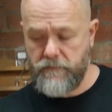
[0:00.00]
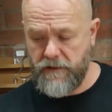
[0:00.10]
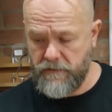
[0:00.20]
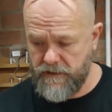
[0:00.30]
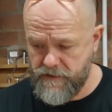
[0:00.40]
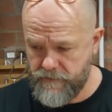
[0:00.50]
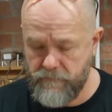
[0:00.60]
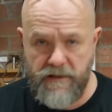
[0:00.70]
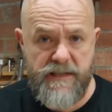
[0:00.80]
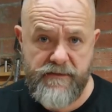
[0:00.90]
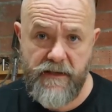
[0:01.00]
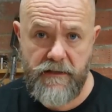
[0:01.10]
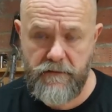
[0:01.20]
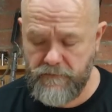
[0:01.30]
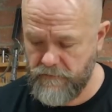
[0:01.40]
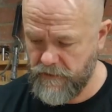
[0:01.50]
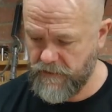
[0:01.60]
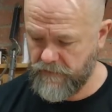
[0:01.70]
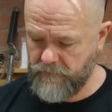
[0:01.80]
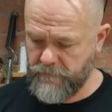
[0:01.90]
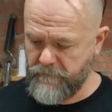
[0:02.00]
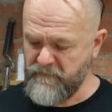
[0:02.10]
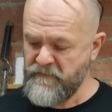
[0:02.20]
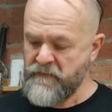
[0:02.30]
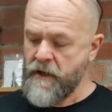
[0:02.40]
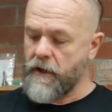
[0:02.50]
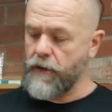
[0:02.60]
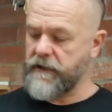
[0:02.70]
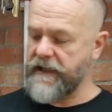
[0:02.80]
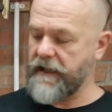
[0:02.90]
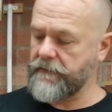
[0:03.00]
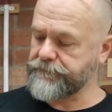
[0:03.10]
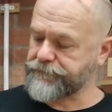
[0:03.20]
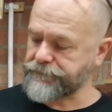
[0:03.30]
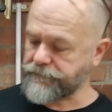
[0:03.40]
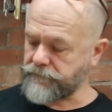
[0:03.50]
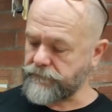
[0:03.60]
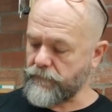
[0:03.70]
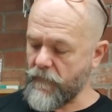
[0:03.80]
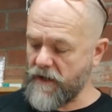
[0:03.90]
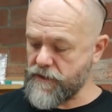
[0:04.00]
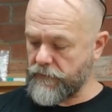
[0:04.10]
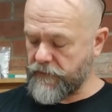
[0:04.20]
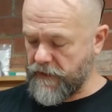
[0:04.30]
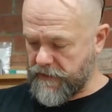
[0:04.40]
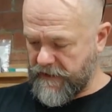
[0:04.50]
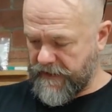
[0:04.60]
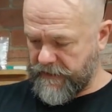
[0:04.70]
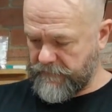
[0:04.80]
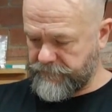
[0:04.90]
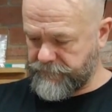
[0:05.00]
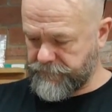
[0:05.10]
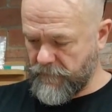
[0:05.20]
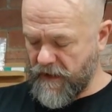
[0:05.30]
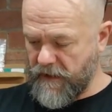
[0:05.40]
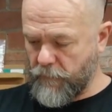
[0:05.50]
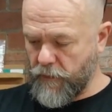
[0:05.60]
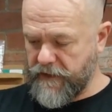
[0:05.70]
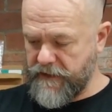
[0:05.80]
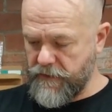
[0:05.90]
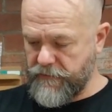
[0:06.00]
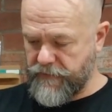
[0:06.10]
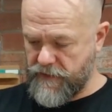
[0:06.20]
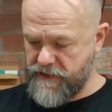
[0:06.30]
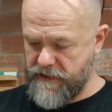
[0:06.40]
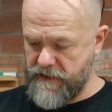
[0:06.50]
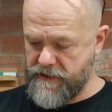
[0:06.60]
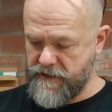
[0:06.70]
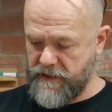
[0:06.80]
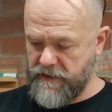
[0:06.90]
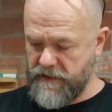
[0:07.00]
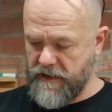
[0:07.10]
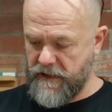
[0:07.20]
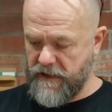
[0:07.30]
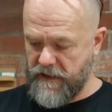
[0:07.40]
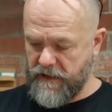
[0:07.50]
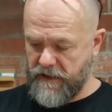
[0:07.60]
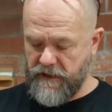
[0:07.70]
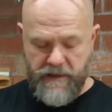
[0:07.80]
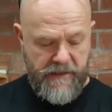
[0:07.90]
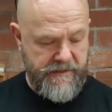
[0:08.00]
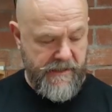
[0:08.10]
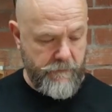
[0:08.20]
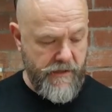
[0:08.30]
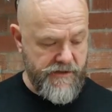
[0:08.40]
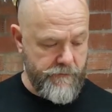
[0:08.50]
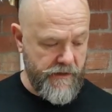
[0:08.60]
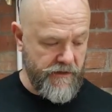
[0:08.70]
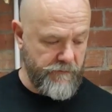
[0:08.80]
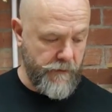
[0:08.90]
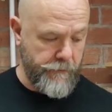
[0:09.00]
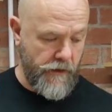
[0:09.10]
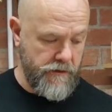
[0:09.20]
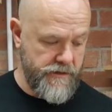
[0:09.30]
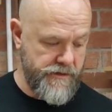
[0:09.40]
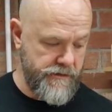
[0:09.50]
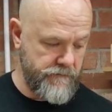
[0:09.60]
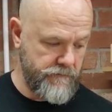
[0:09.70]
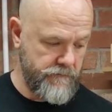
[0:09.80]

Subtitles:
You know, that's fine, you know. Okay, so we've got that. And what I do first is I take a measurement of a box.